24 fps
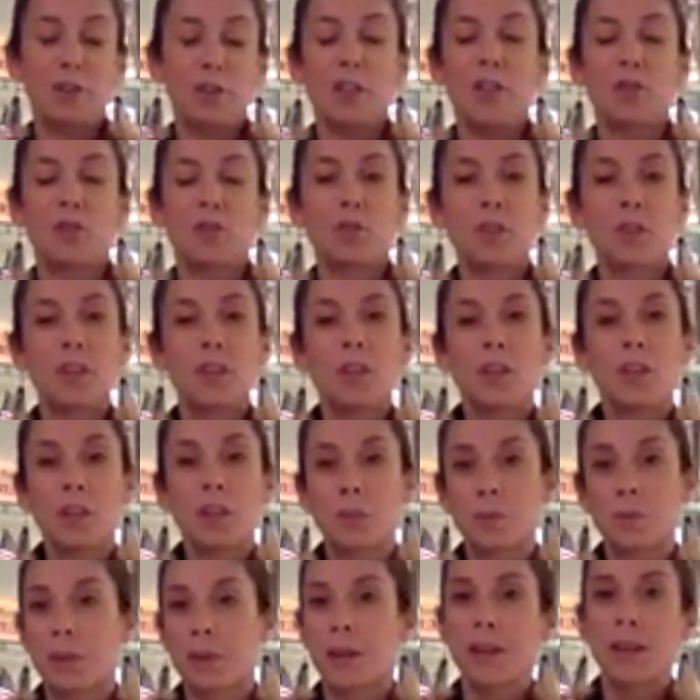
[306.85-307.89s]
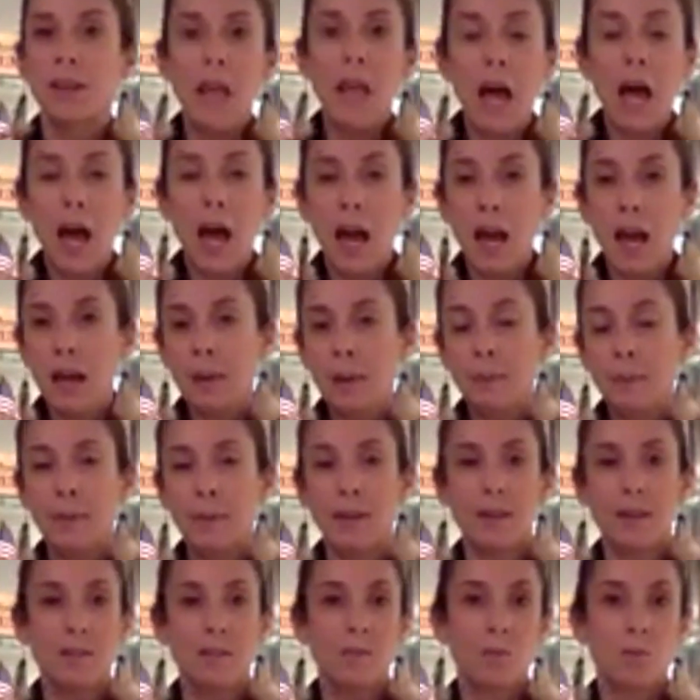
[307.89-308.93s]
It's really good with like lime
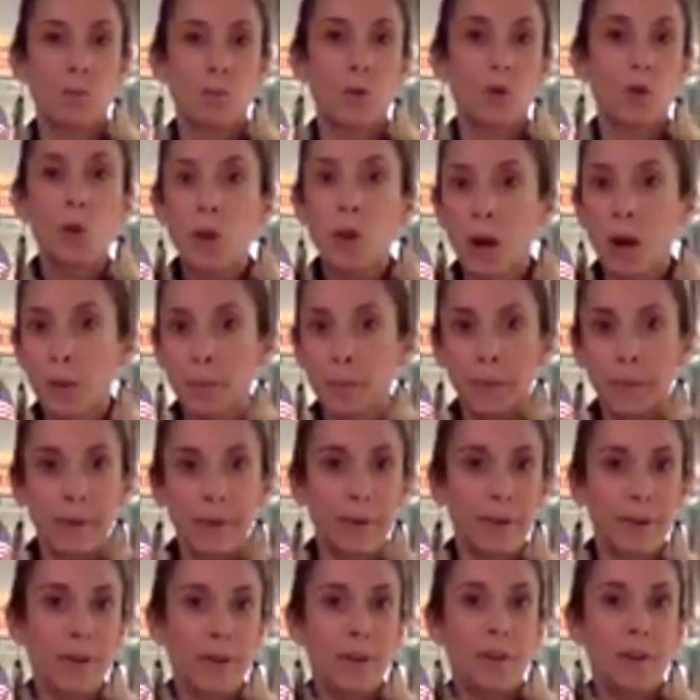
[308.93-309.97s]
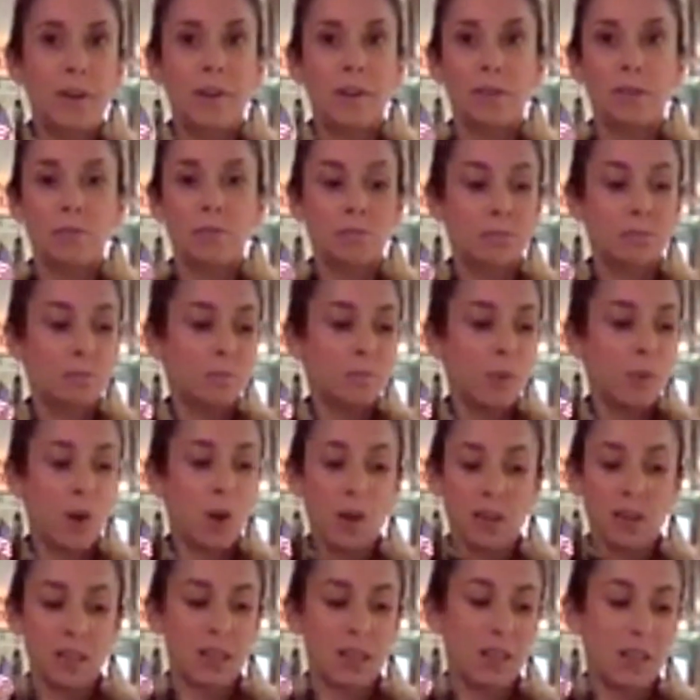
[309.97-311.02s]
and cucumber and all
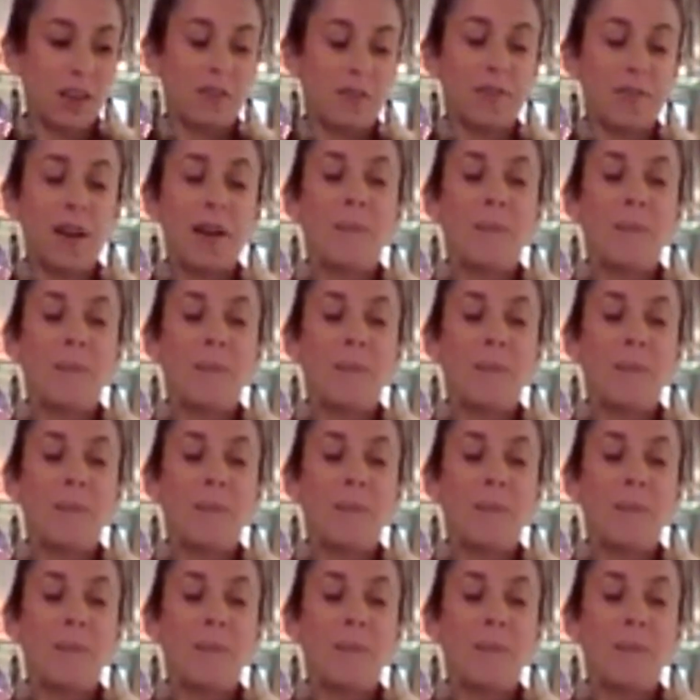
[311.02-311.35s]
this stuff.